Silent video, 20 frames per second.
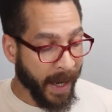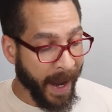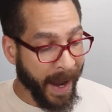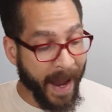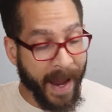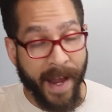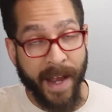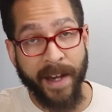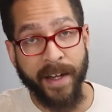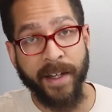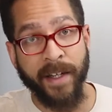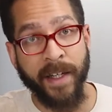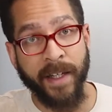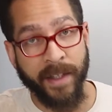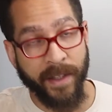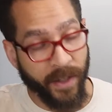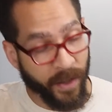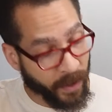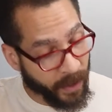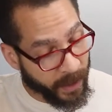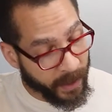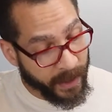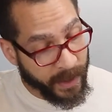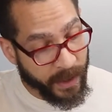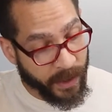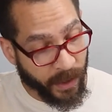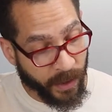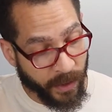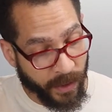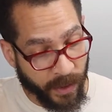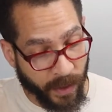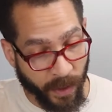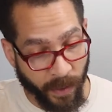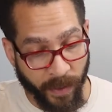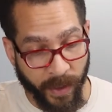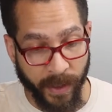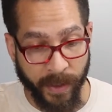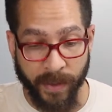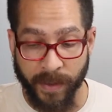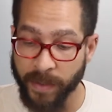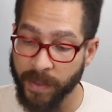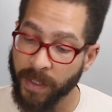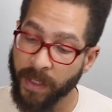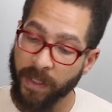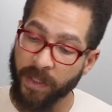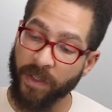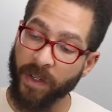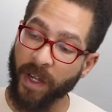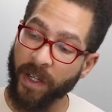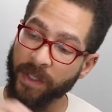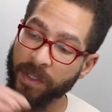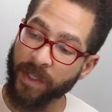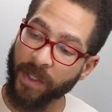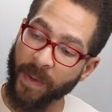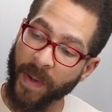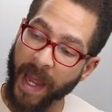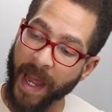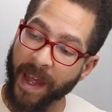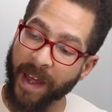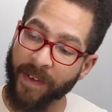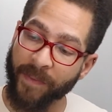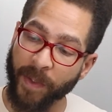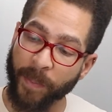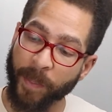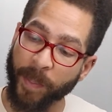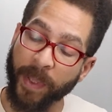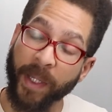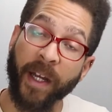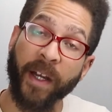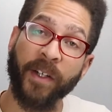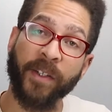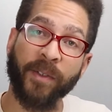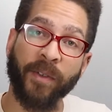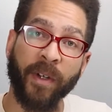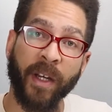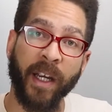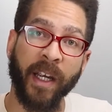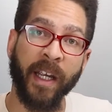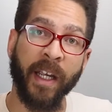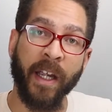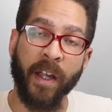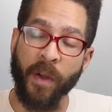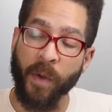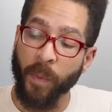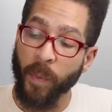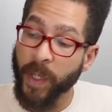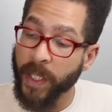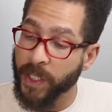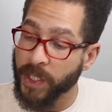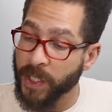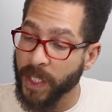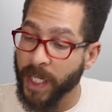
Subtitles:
and your allegiance tokens. You also have a player screen which